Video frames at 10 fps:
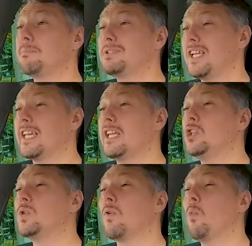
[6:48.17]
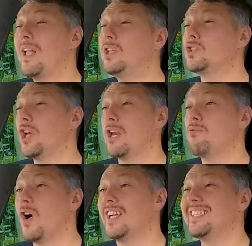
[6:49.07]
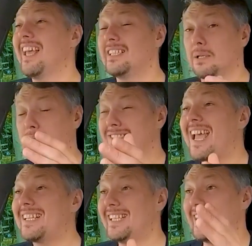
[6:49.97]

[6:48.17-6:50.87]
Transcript: is particularly useful when you're turning right and there's a protected